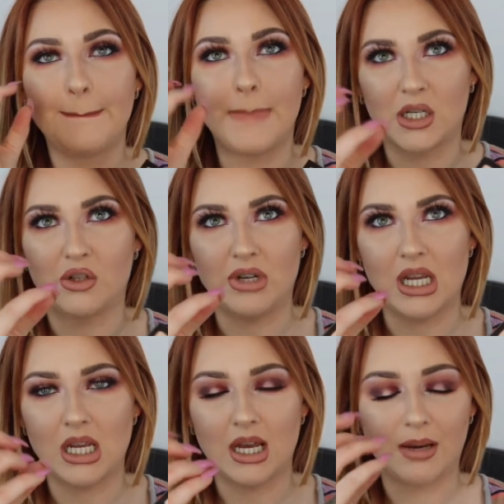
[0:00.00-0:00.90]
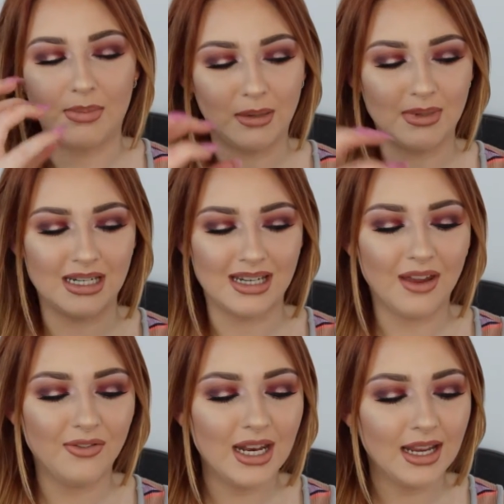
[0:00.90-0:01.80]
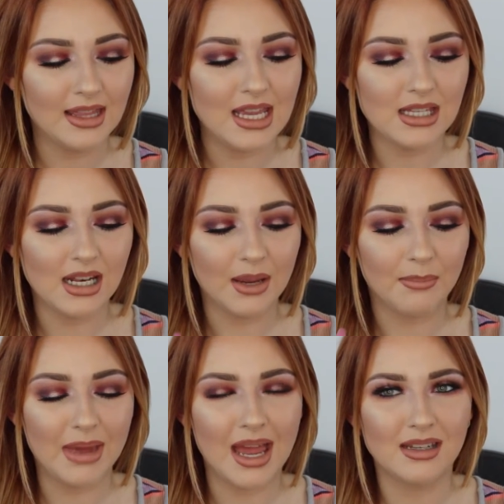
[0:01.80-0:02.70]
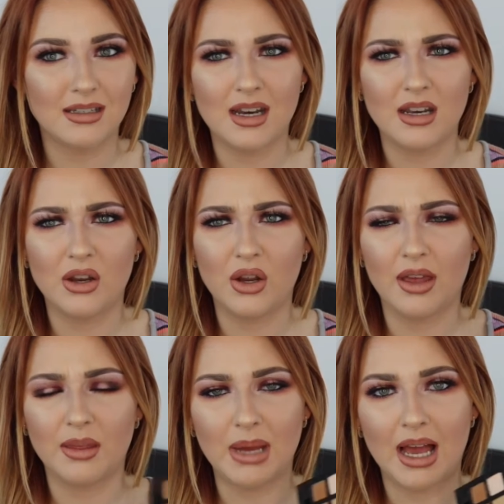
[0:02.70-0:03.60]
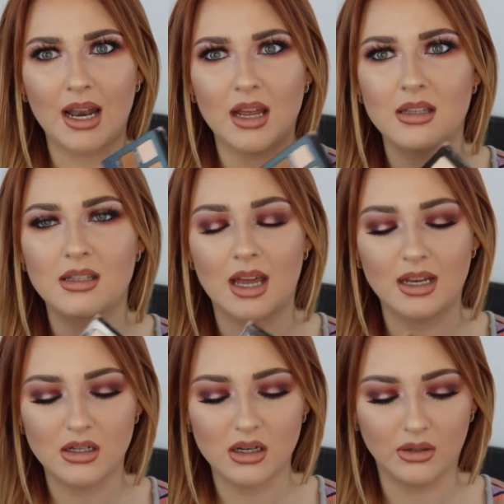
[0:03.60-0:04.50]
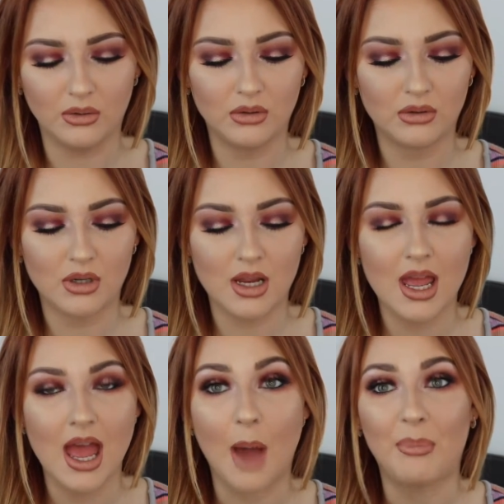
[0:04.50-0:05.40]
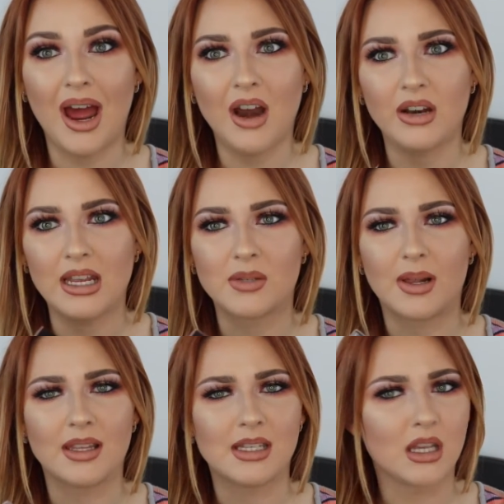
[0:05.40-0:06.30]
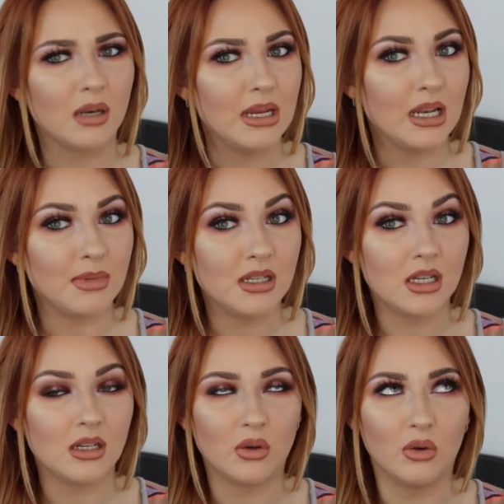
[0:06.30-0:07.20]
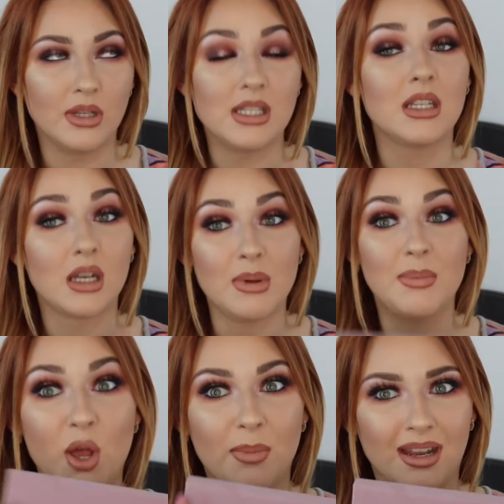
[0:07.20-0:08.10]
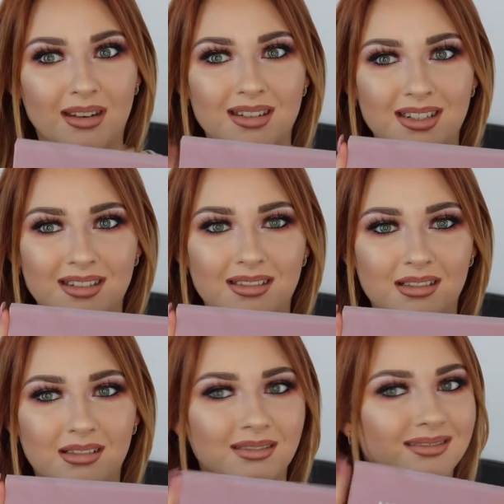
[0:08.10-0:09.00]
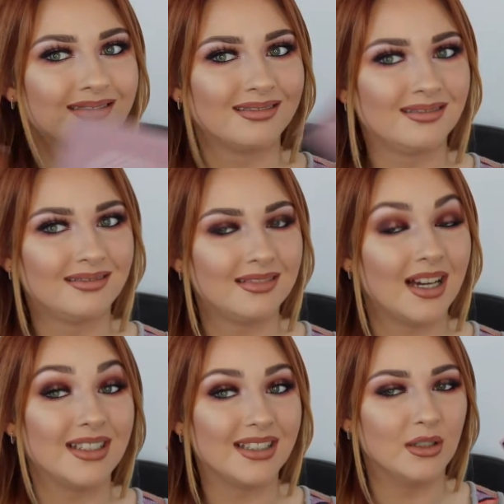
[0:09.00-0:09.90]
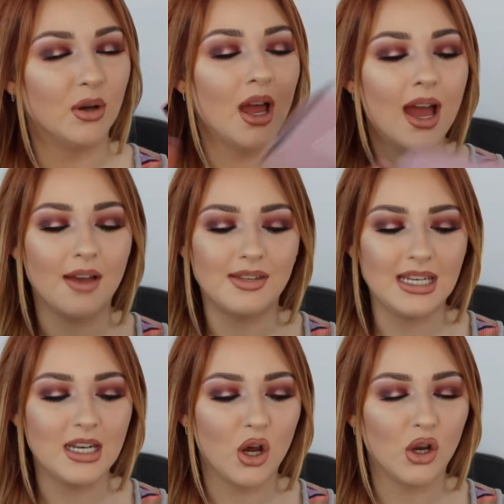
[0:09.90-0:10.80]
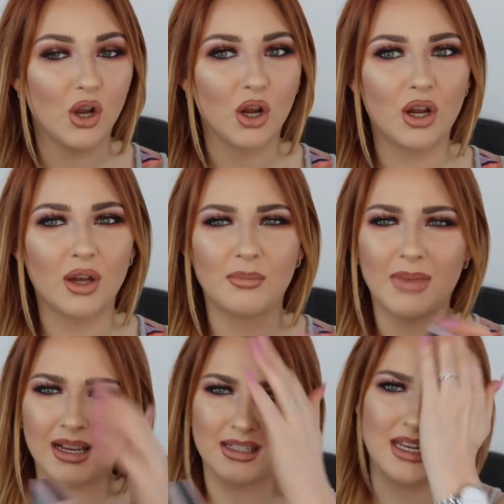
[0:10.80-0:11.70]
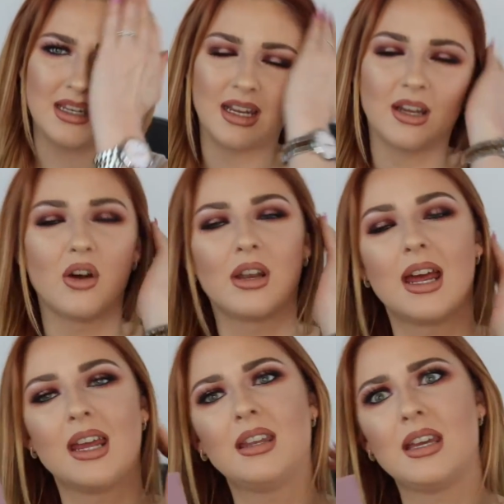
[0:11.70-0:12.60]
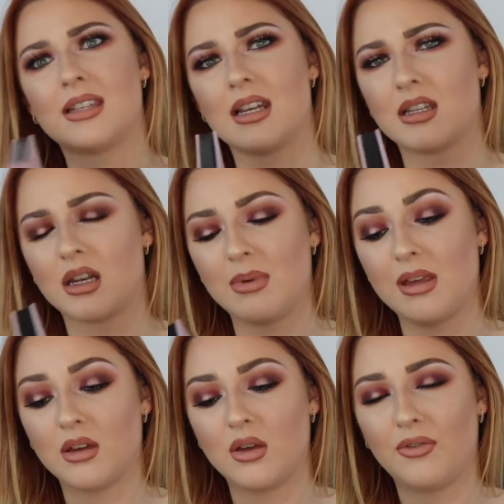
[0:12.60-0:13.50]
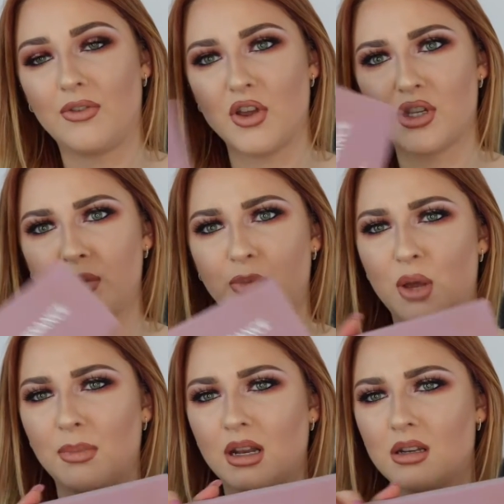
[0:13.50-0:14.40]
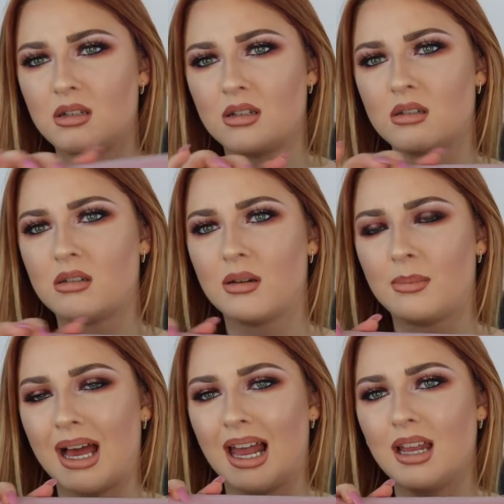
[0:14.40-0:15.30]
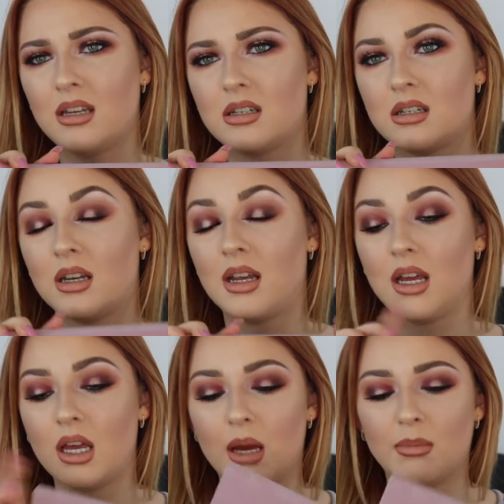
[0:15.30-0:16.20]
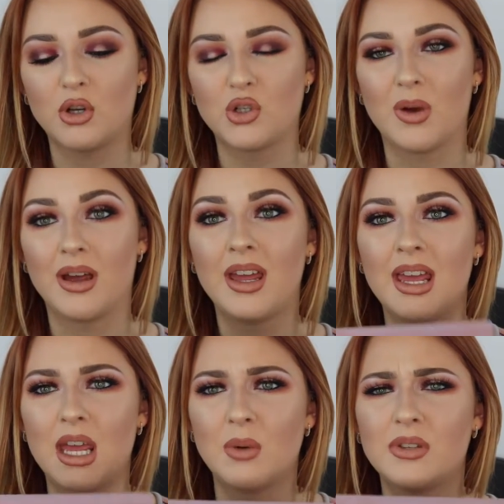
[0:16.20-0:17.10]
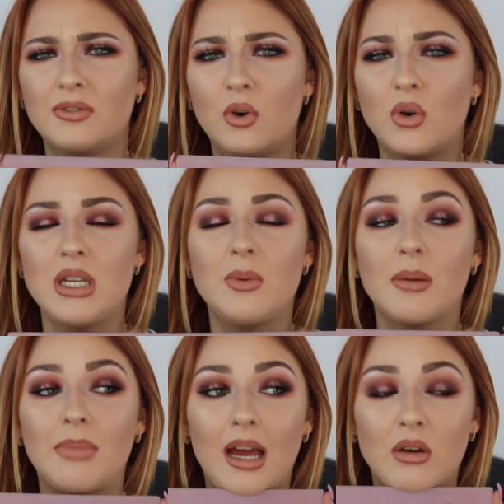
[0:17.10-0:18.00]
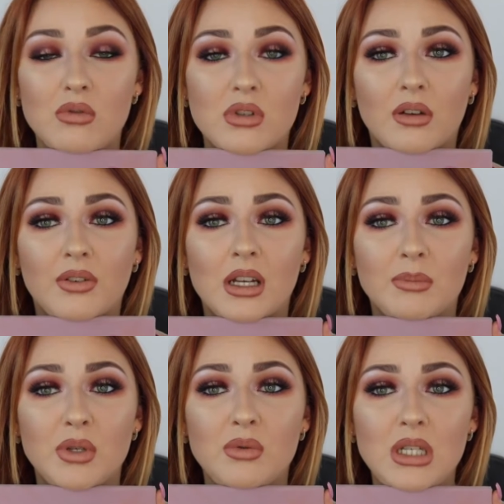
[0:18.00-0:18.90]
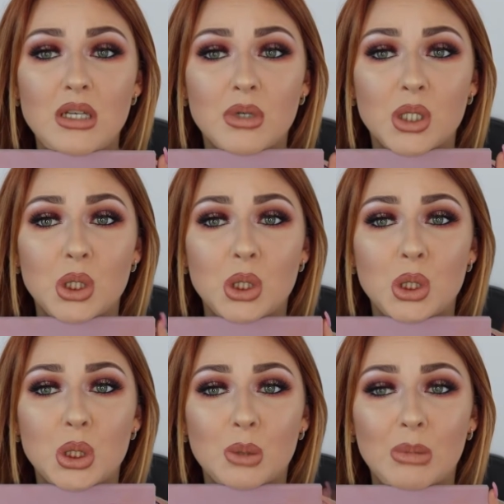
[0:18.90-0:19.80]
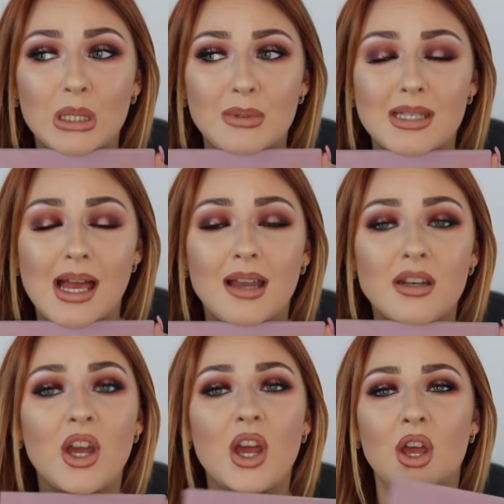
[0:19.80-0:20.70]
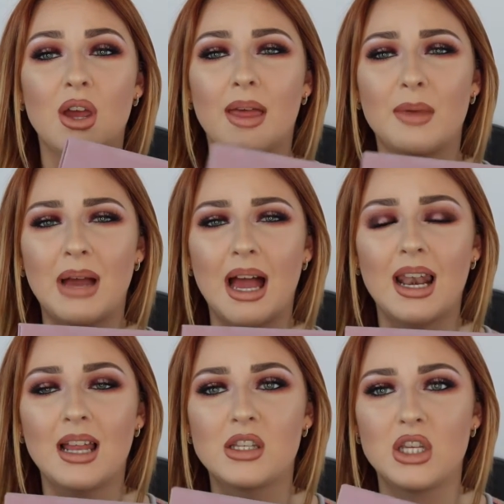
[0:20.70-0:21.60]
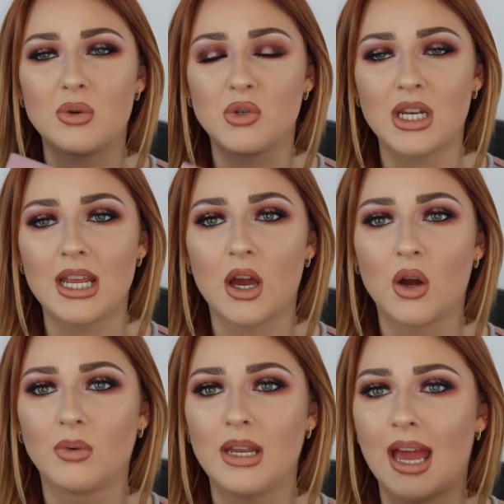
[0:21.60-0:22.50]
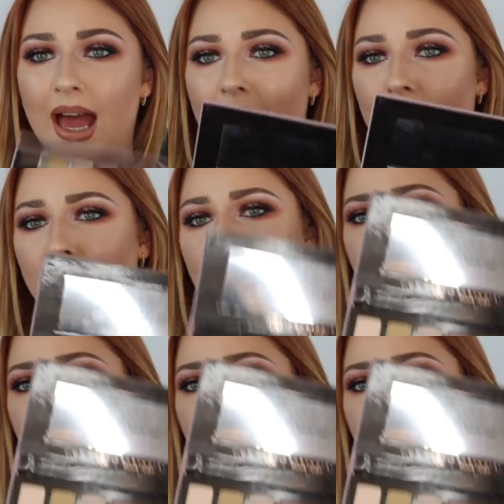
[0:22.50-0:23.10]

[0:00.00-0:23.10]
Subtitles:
buttery and pigmented. I feel like these are like better than her other palettes. I don't know. Apparently as well this is going to be limited. No, this is going to permanent. I don't know. I've seen it on Look magazine, like online. They said it's going to be a first permanent palette. I'm not sure. It was £41 off Cult Beauty, which makes me sad. Her other palettes usually only have